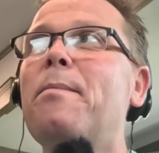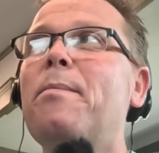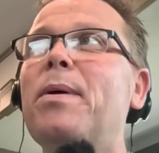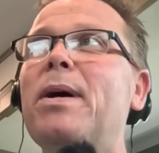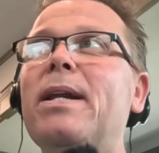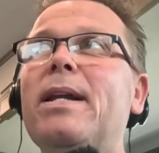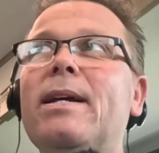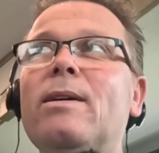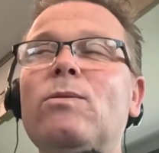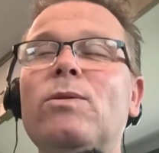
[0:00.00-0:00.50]

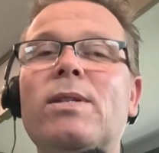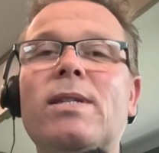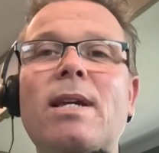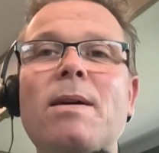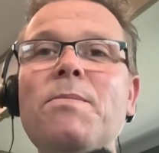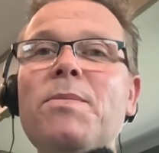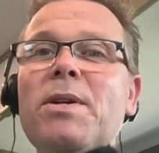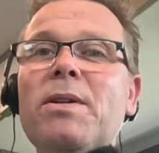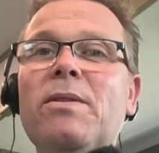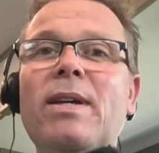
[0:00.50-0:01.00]
But it was
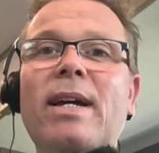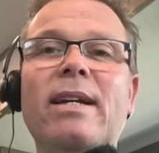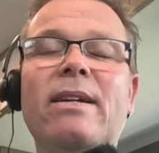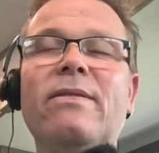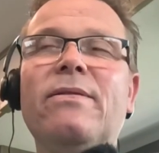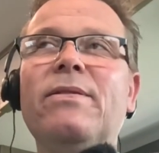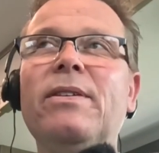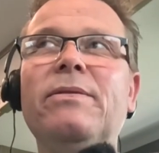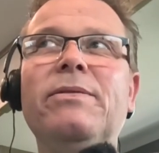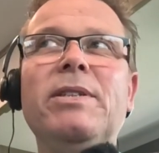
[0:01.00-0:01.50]
something like
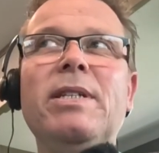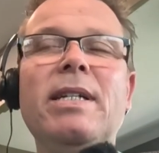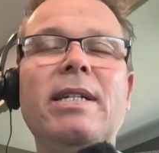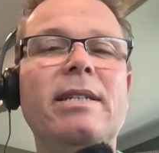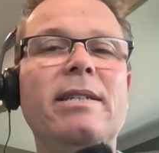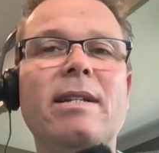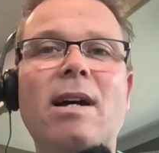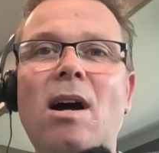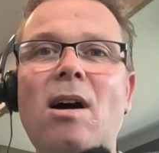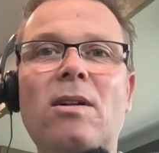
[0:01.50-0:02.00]

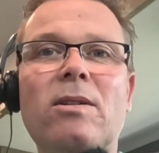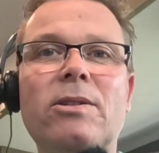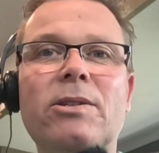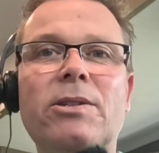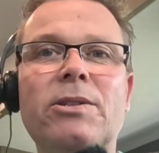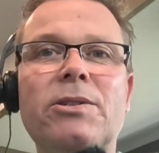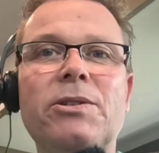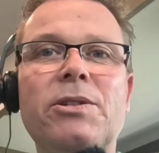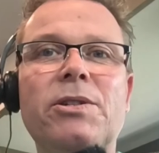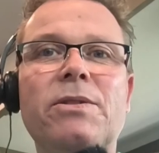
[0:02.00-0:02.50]

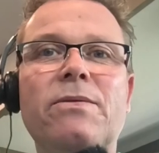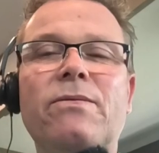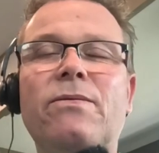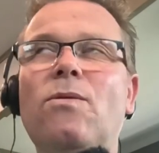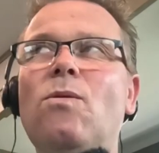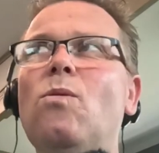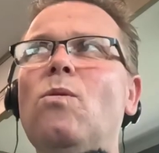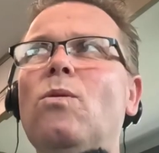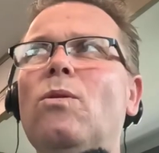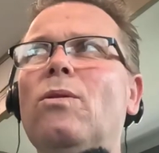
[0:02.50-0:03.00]
$15
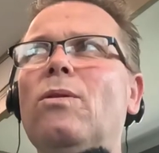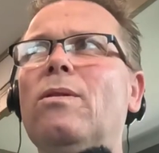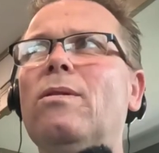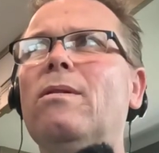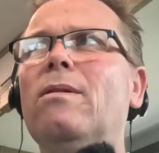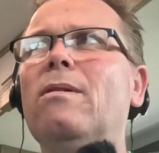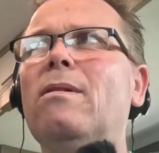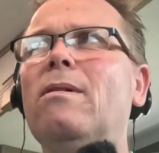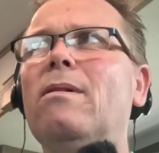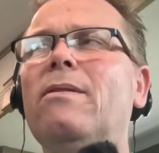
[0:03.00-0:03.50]

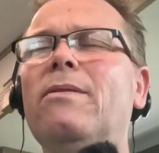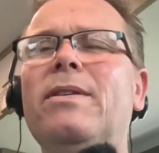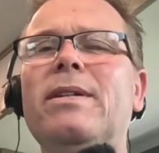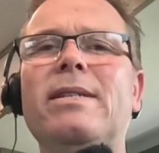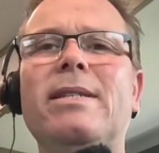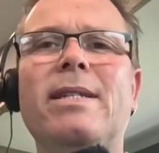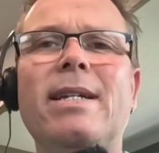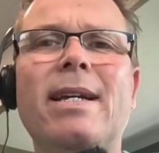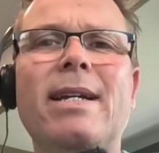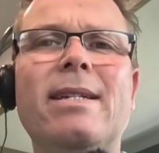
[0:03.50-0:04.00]
for the
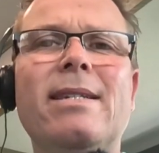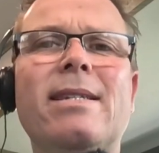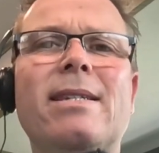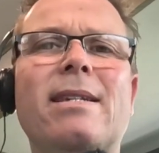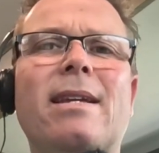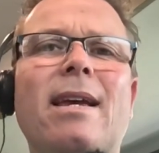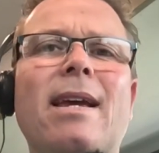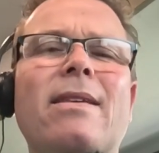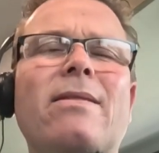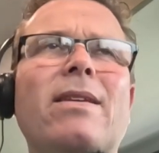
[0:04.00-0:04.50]

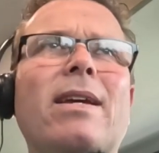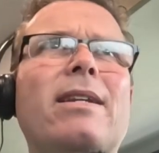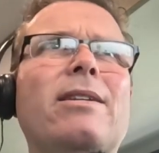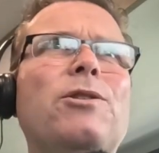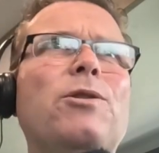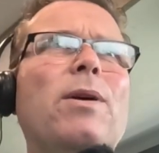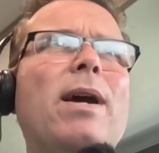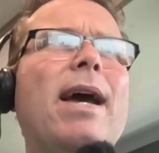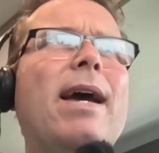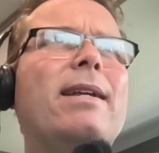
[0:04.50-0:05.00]
disc, and then
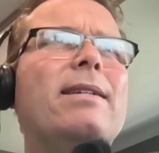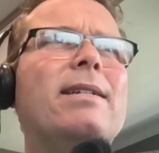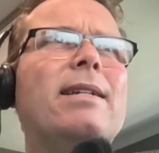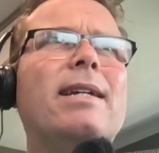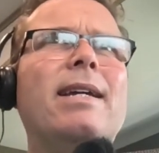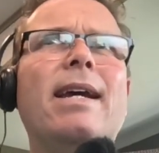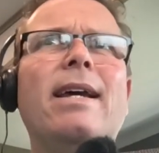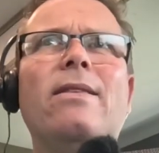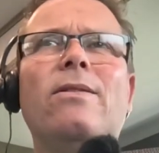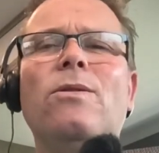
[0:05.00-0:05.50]
you had to
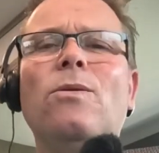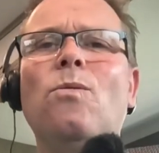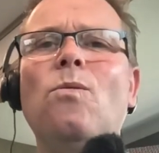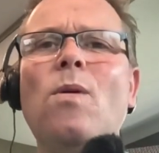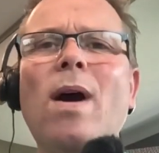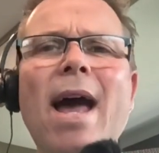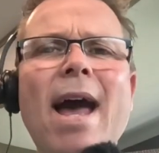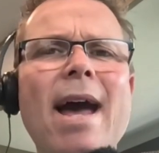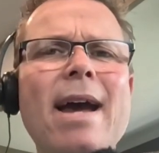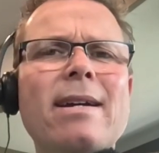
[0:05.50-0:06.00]
get the
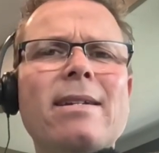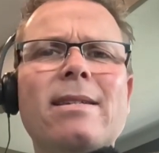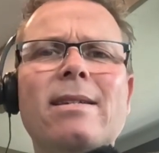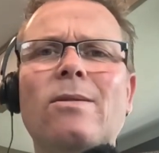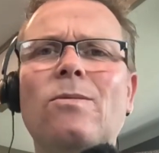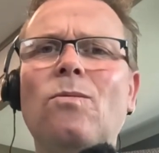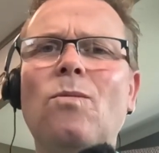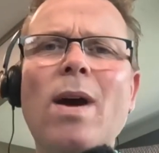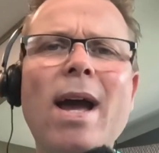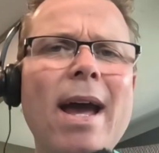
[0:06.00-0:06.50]
wax
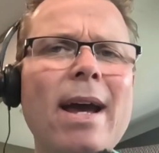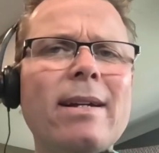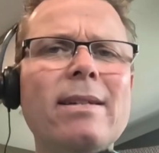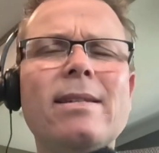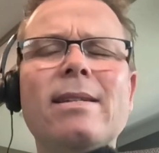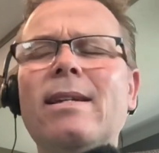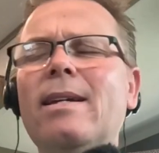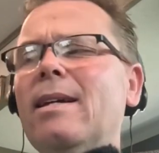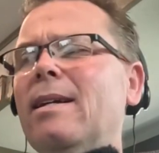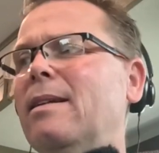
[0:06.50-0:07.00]
and
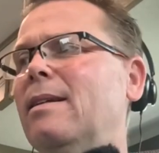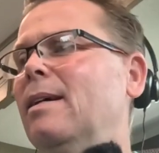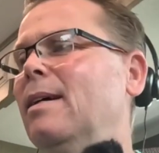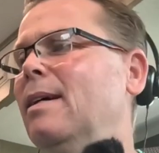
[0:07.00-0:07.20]
wax it.